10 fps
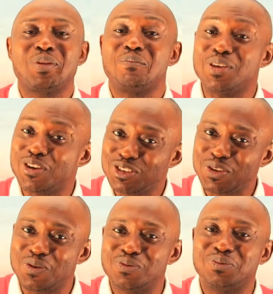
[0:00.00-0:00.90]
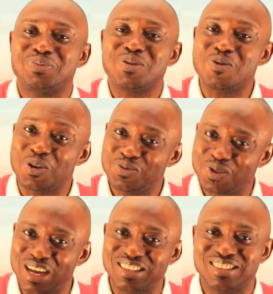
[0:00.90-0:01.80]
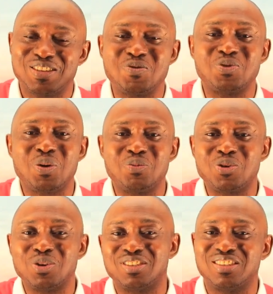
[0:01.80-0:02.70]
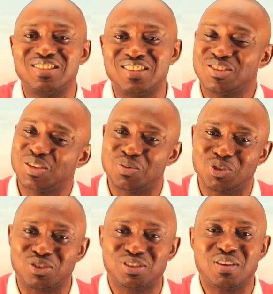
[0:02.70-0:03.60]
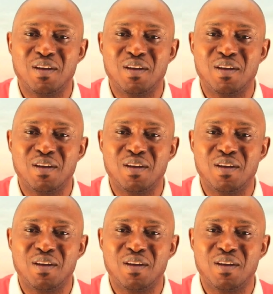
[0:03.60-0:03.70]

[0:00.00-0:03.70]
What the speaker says: because of one verse, we will not be quoting the scriptures.